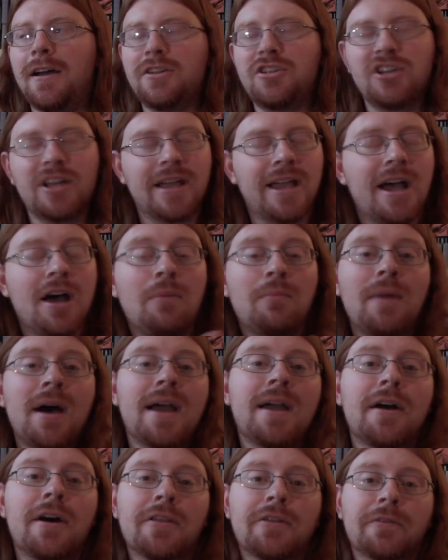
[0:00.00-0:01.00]
Check out
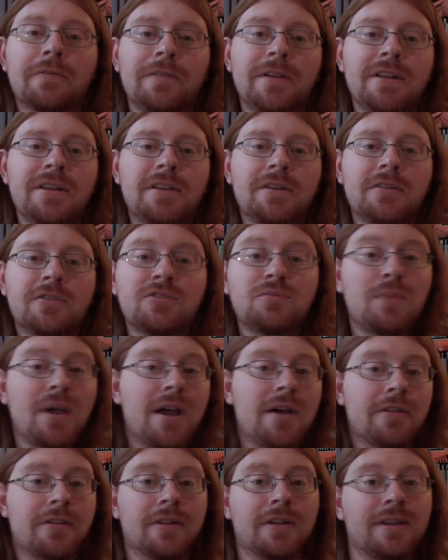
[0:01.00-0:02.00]
my other videos,
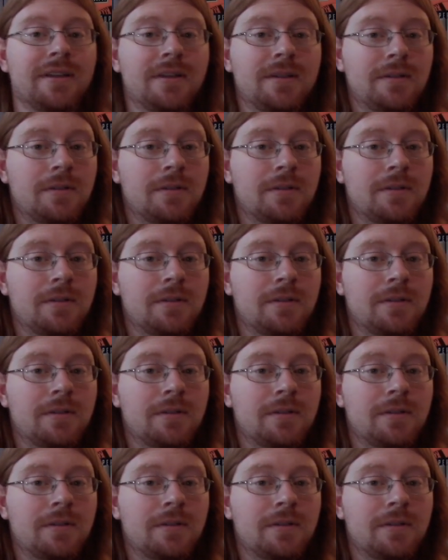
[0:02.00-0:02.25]
my other